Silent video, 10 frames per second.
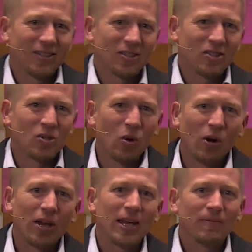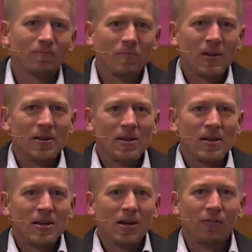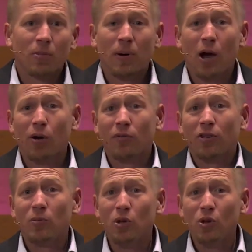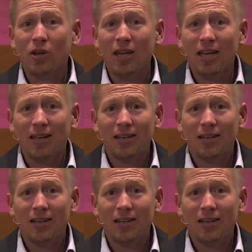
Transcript: story of the power of community